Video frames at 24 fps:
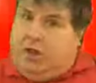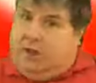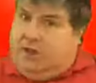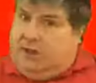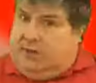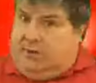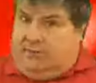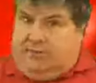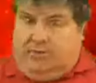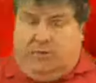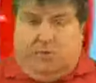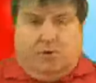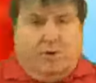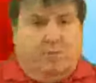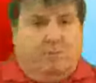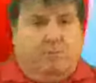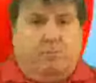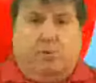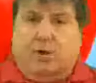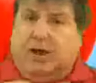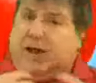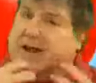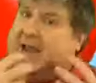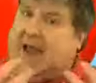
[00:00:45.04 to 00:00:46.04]
If you can
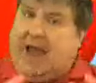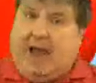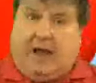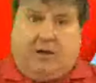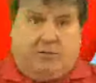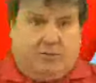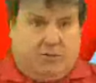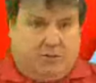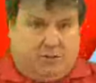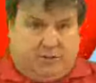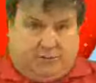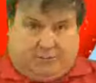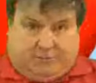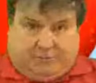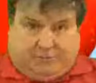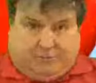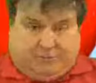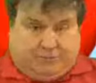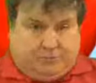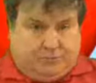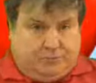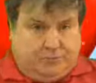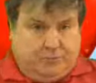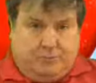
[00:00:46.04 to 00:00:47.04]
bring it out,
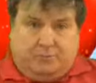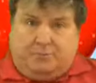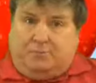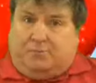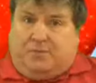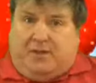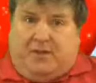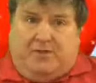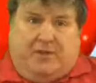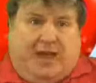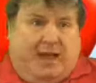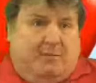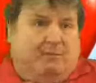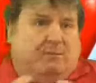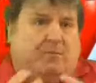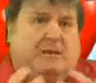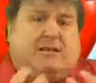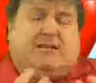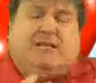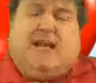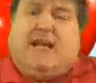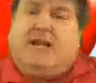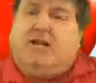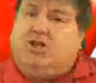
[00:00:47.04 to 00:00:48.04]
that
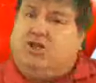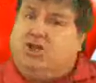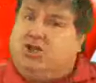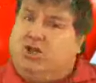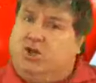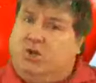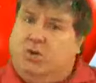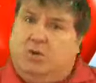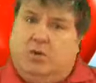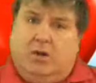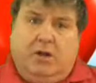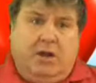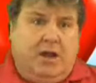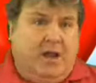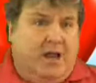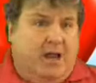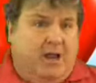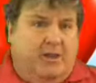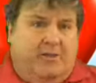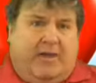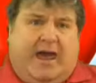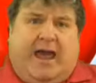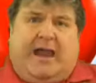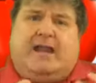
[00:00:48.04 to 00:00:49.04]
potential,
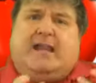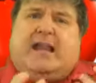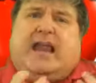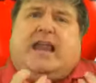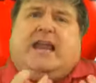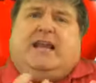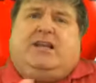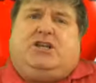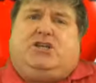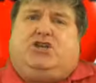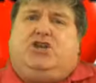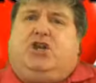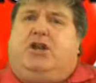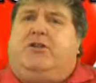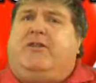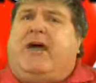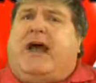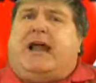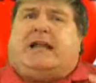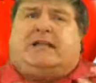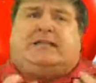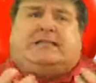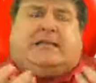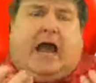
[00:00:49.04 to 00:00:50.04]
that nature,
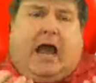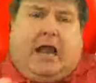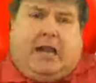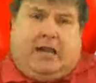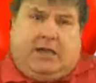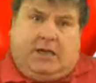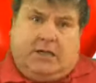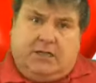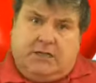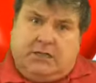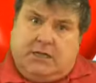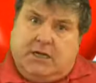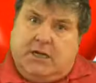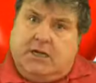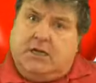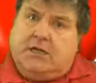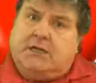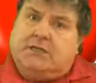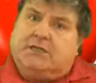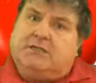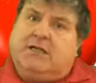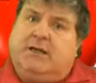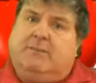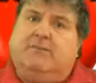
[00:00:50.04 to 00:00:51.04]
that talent,
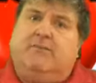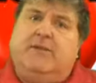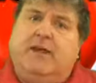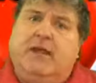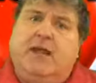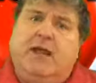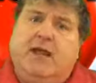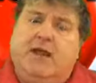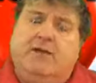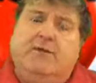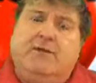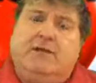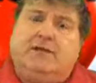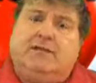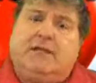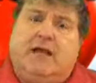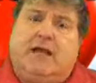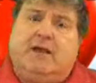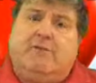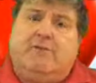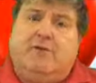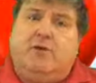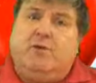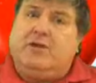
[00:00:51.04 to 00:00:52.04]
something here inside
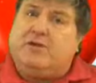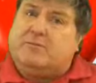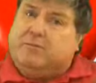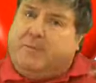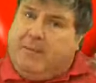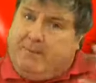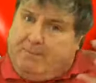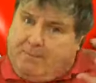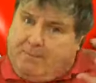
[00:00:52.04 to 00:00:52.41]
of you that's been